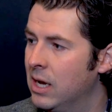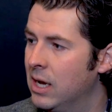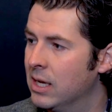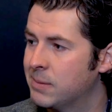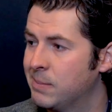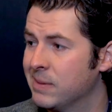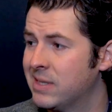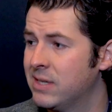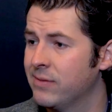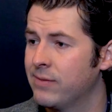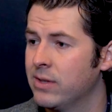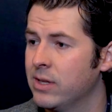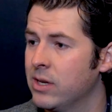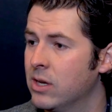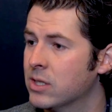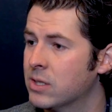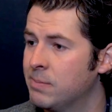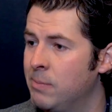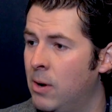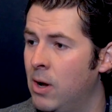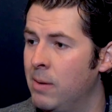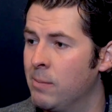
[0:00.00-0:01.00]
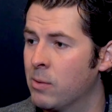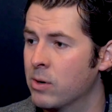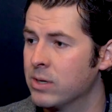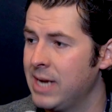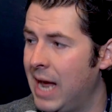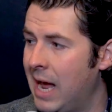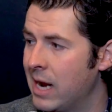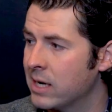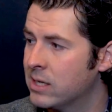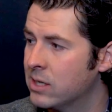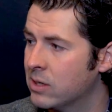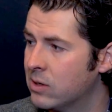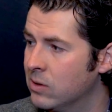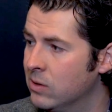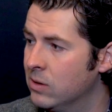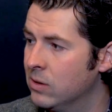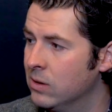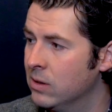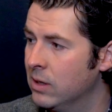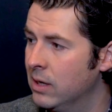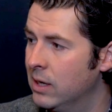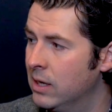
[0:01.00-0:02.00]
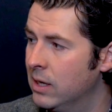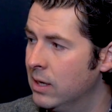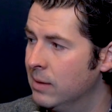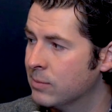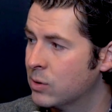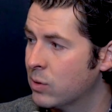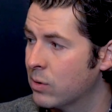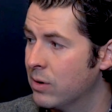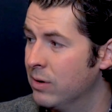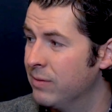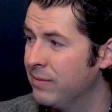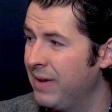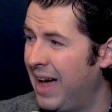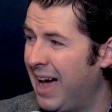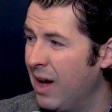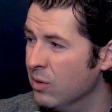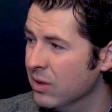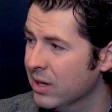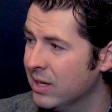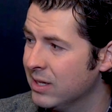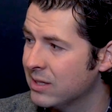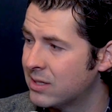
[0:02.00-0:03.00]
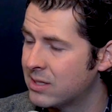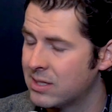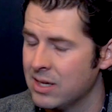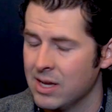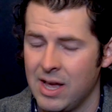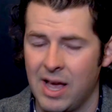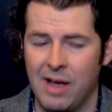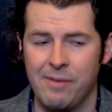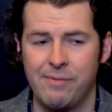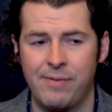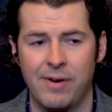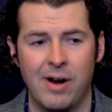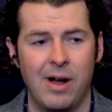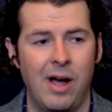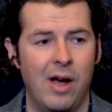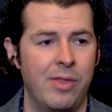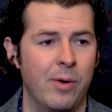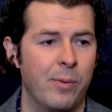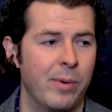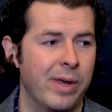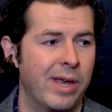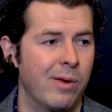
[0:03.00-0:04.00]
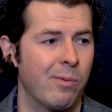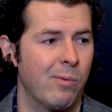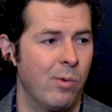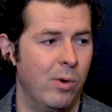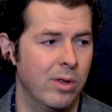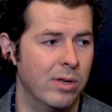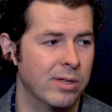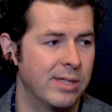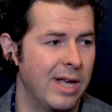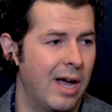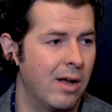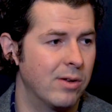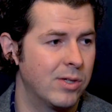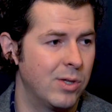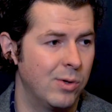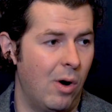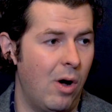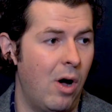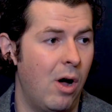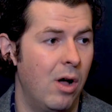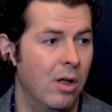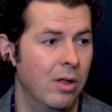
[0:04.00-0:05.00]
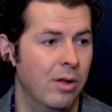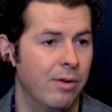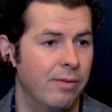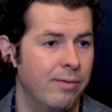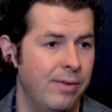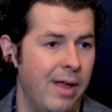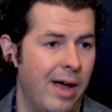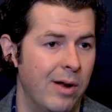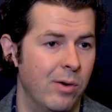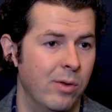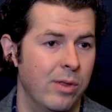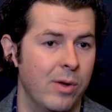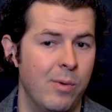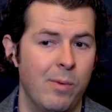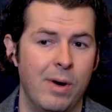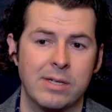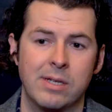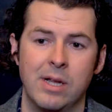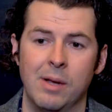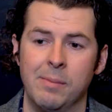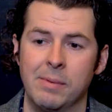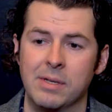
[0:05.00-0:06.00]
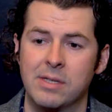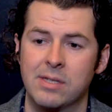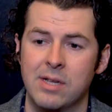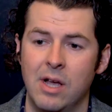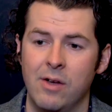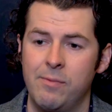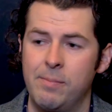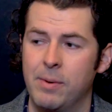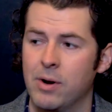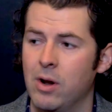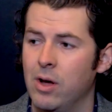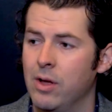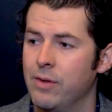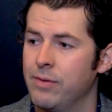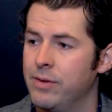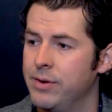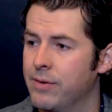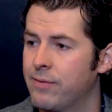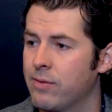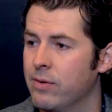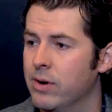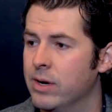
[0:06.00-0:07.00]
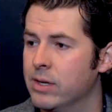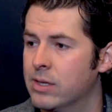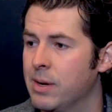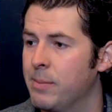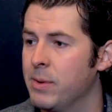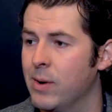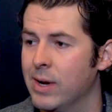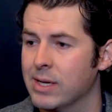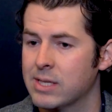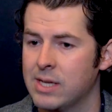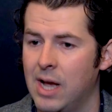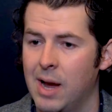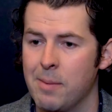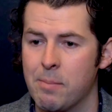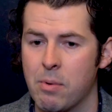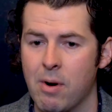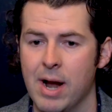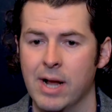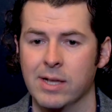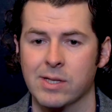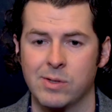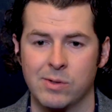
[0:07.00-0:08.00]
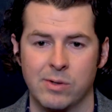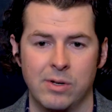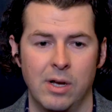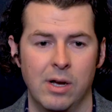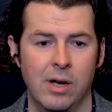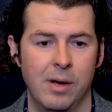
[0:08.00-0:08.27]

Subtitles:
specifically on small, more tactical sort of outlets, and figure out how that we can roll those out to all of not only West Elm itself, but all of the different WSI brands.